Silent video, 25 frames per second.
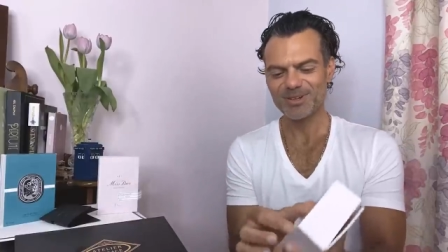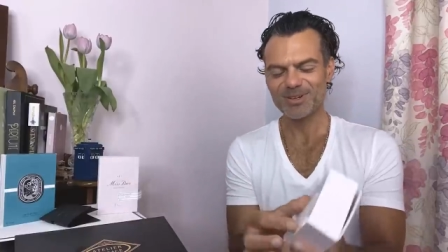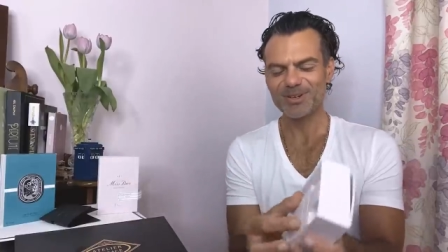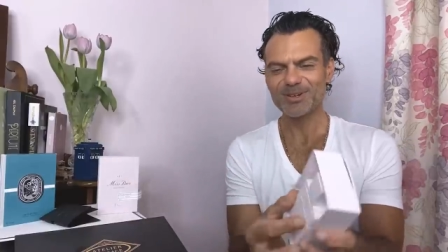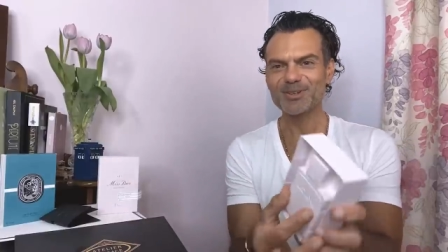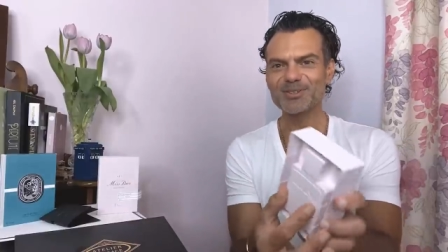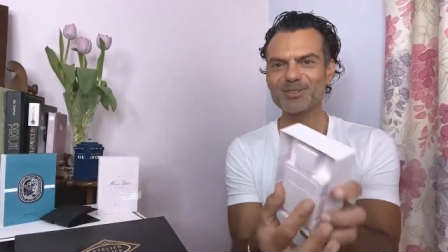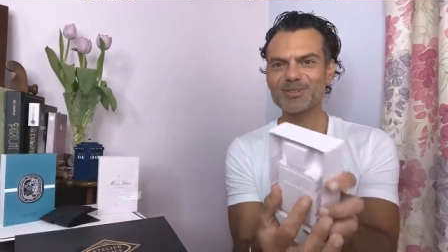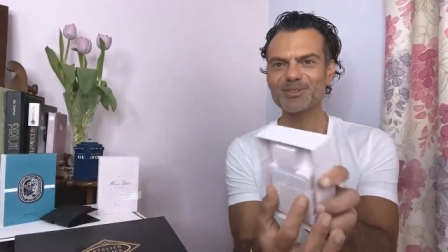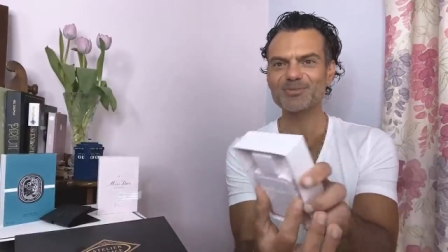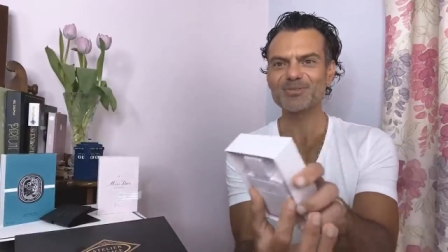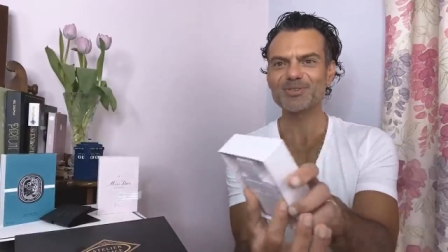
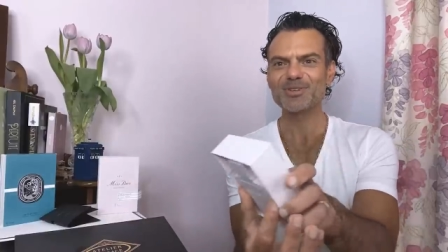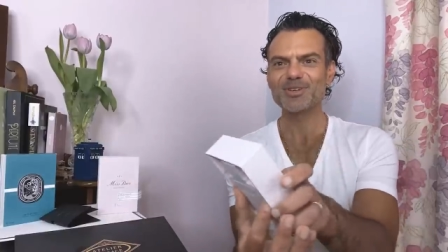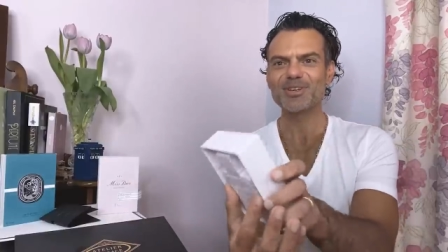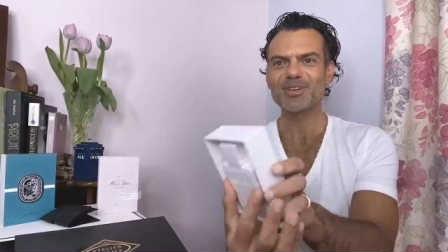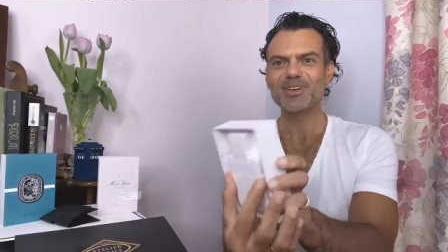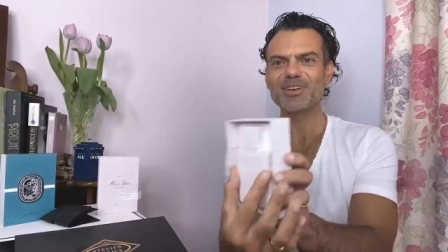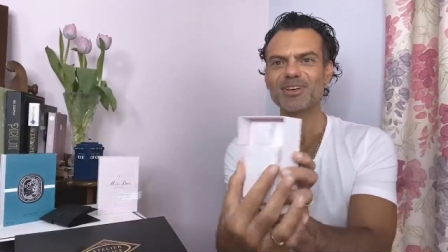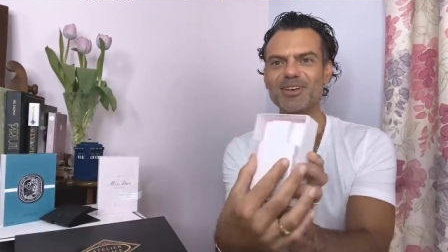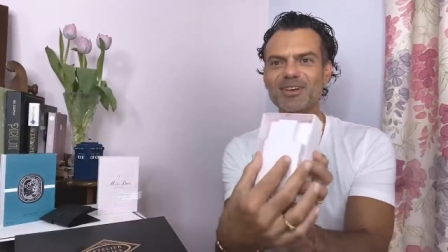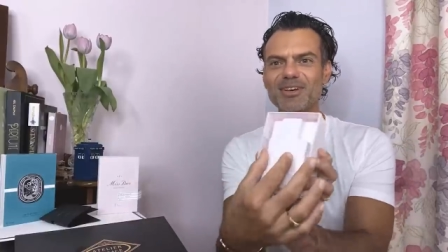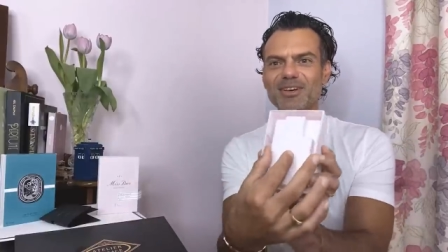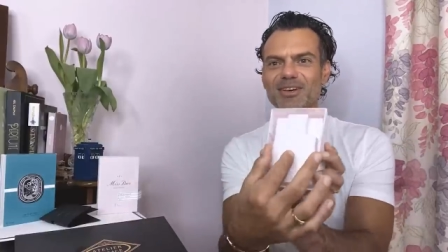lots of
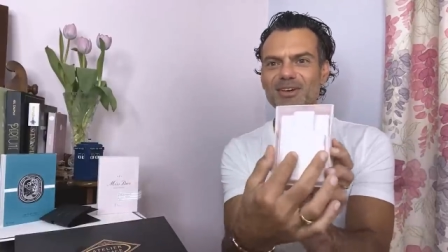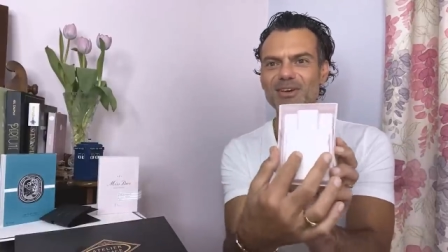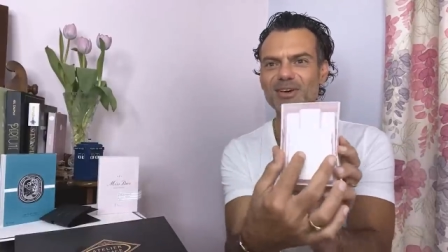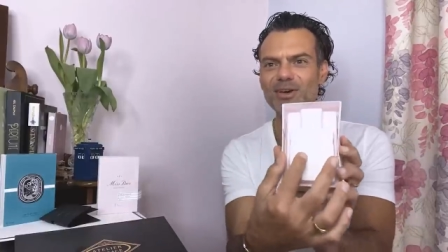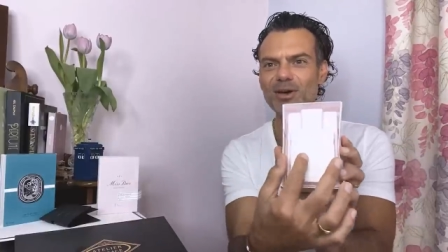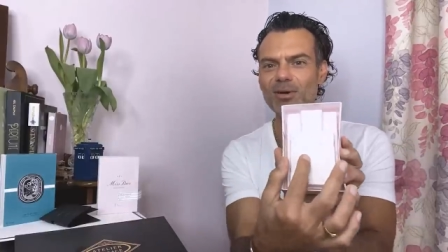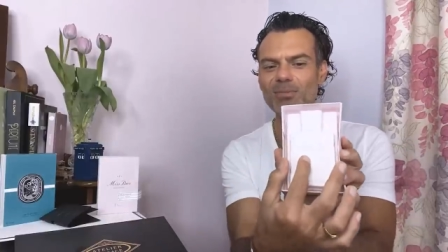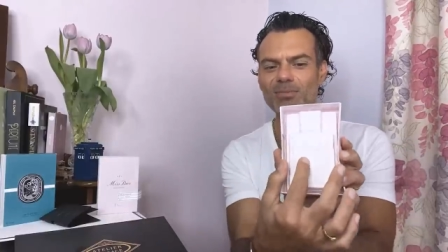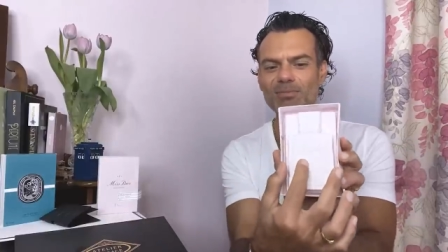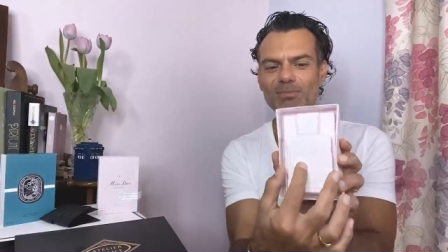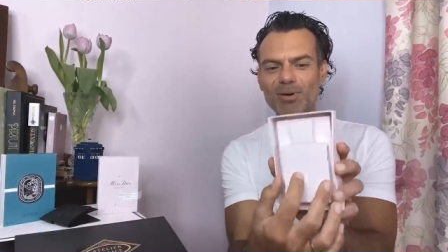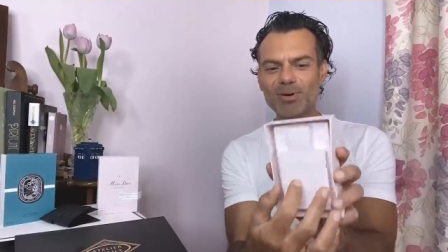
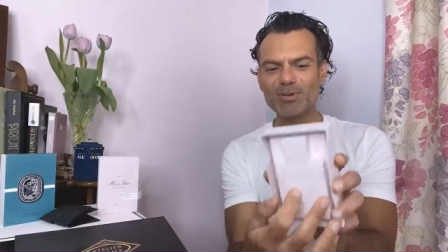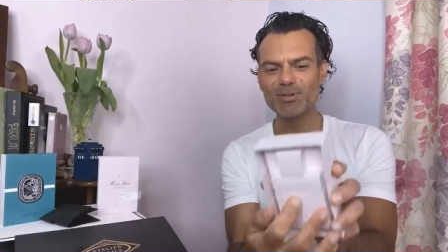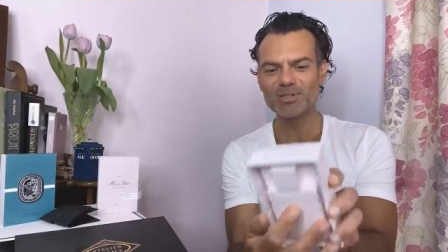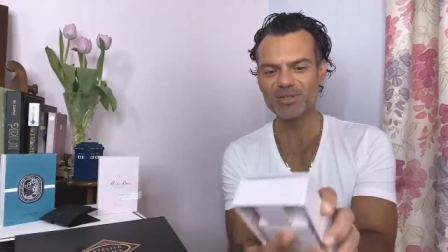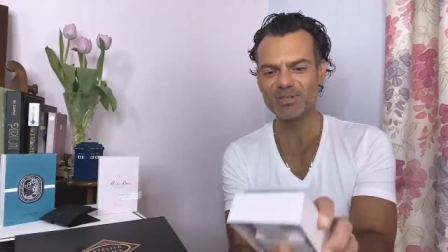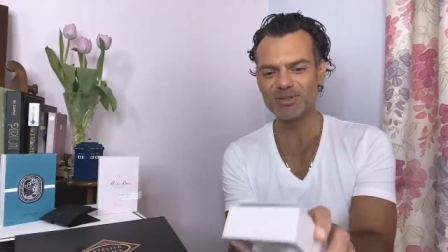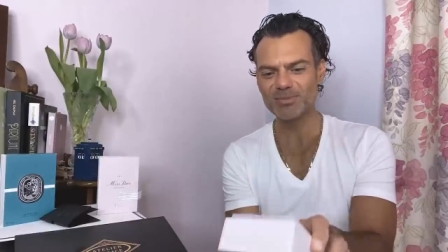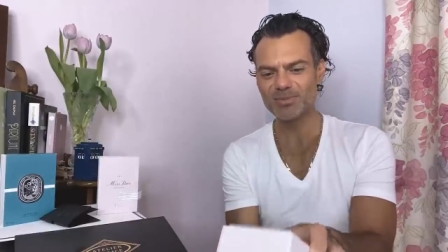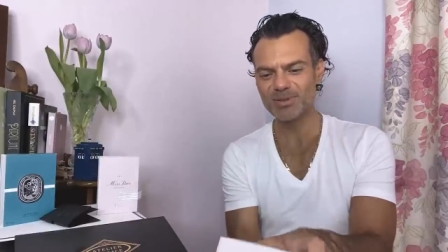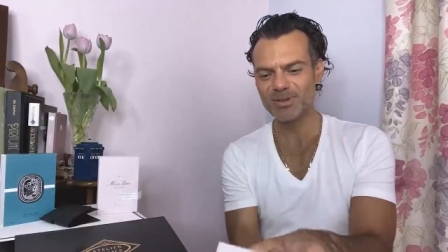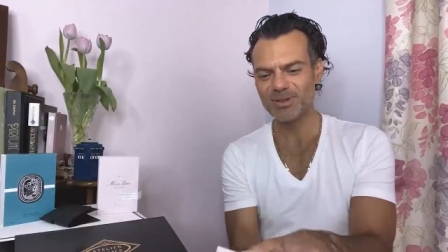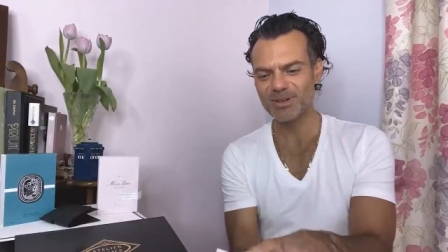
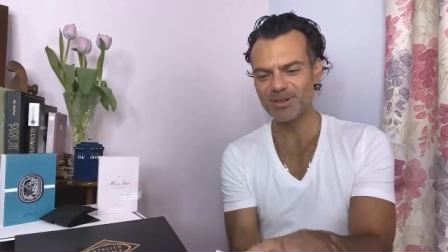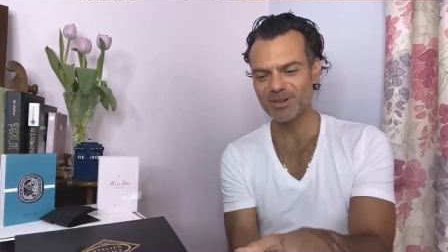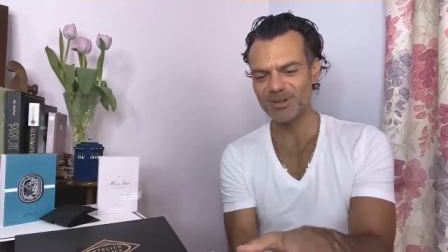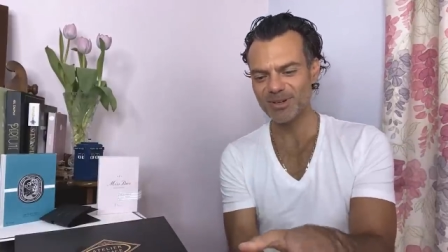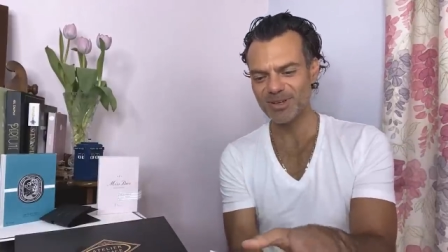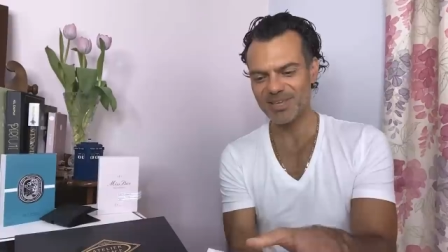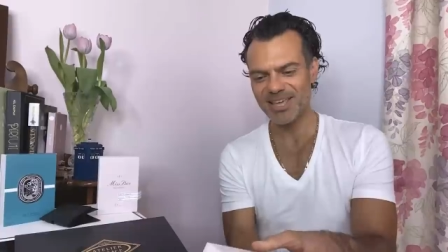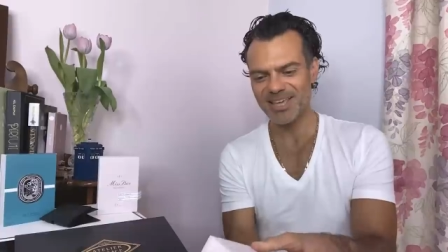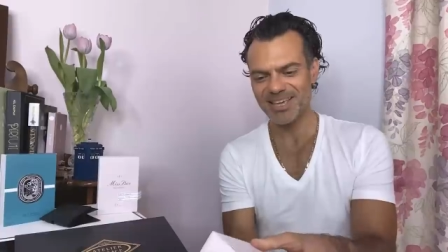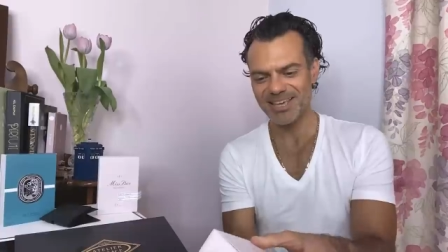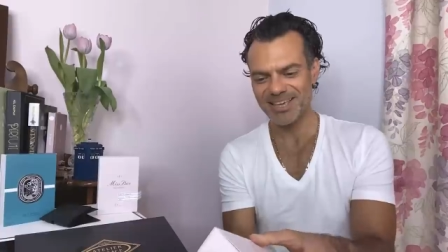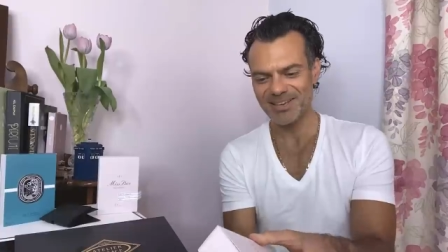compostable
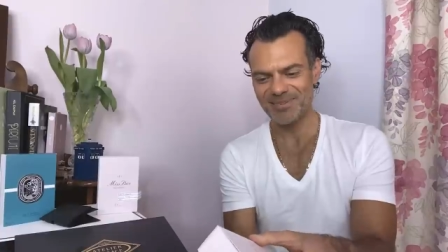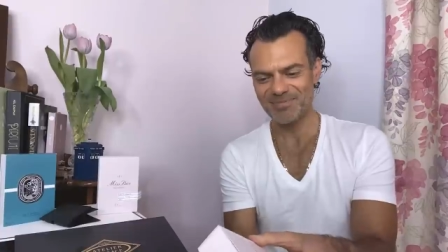looking